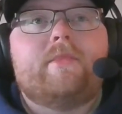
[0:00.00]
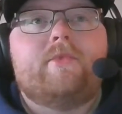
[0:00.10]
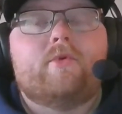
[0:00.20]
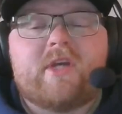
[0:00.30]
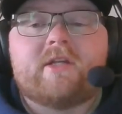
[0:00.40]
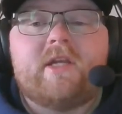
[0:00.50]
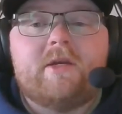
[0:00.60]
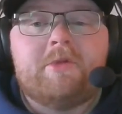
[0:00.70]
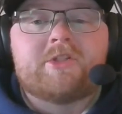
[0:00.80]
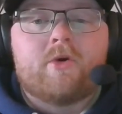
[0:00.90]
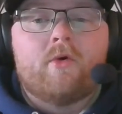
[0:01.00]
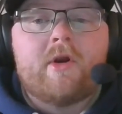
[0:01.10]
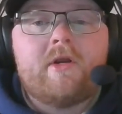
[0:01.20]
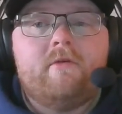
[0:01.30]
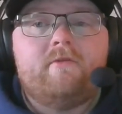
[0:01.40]
those guys need to be
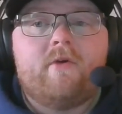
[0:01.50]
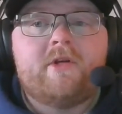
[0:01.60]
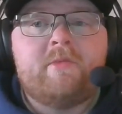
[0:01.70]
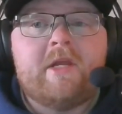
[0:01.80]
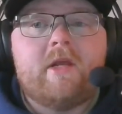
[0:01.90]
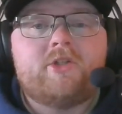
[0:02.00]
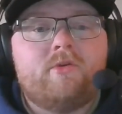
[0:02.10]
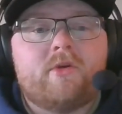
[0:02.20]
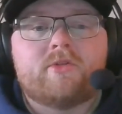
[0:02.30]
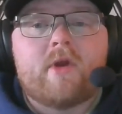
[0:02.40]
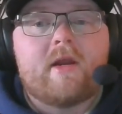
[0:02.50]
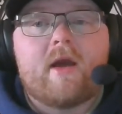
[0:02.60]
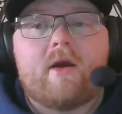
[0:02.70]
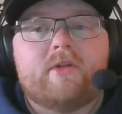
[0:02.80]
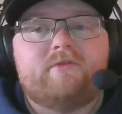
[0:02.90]
scoring for it to be an issue because right
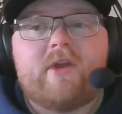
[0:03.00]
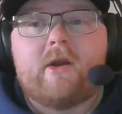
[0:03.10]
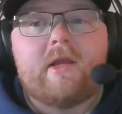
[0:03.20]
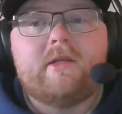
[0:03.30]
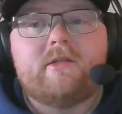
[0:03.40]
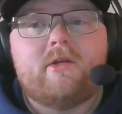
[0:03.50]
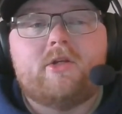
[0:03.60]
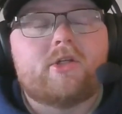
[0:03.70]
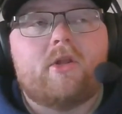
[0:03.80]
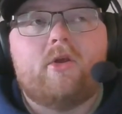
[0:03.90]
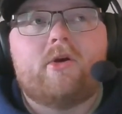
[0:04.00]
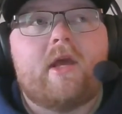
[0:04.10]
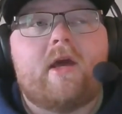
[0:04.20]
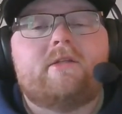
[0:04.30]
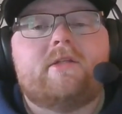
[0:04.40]
now it's very easy to just look
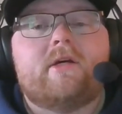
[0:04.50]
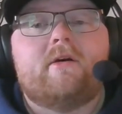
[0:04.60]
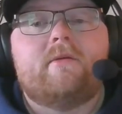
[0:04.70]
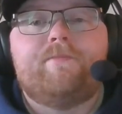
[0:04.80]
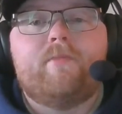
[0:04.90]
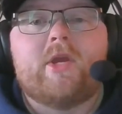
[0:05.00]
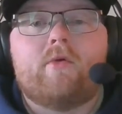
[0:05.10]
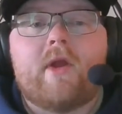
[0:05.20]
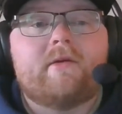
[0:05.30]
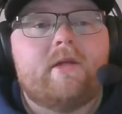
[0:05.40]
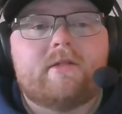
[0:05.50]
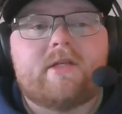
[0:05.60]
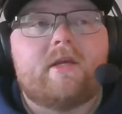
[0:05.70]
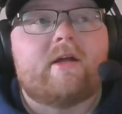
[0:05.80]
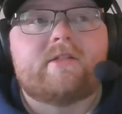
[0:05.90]
at Mikko Rantanen and
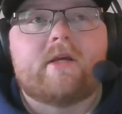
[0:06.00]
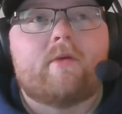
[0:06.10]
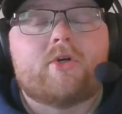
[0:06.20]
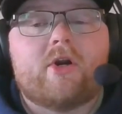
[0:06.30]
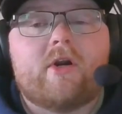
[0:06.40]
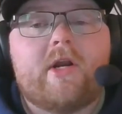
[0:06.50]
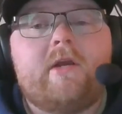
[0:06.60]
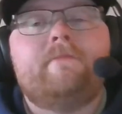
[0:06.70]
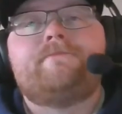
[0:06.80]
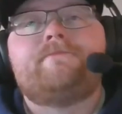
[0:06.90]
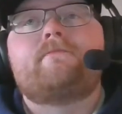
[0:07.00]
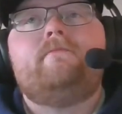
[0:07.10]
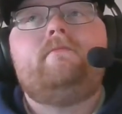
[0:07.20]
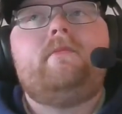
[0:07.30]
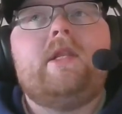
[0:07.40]
say that's the guy we're targeting.
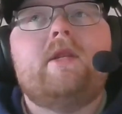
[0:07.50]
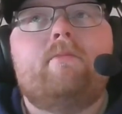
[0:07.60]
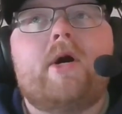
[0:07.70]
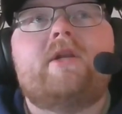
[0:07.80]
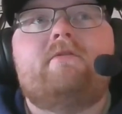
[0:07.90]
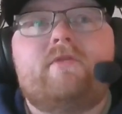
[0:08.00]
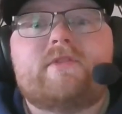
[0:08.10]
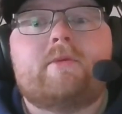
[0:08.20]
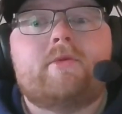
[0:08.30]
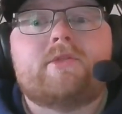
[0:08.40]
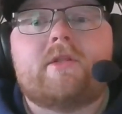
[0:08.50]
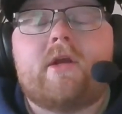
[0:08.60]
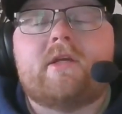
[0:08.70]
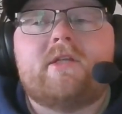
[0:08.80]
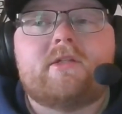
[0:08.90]
But if some of those other
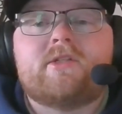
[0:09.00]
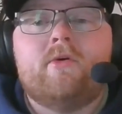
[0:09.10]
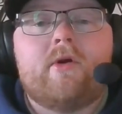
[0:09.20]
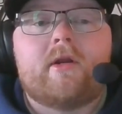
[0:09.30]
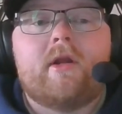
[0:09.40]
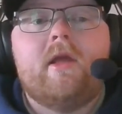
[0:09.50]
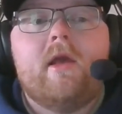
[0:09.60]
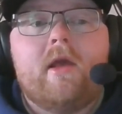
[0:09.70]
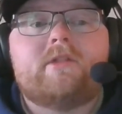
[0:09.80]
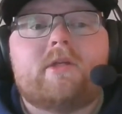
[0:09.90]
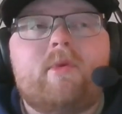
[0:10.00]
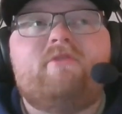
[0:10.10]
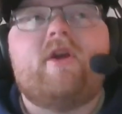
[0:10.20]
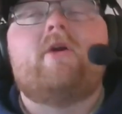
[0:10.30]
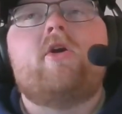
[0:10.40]
guys get scoring, it's going to be
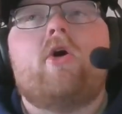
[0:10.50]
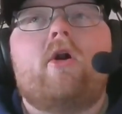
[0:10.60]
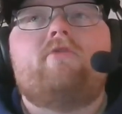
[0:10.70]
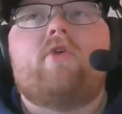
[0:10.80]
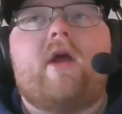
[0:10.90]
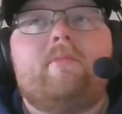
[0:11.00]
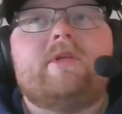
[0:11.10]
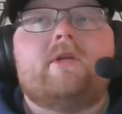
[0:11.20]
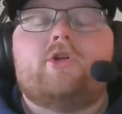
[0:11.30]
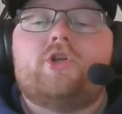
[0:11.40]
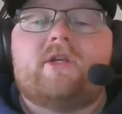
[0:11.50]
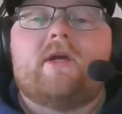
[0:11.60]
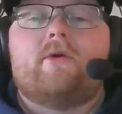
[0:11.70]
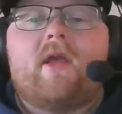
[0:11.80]
very hard for Edmonton to shut down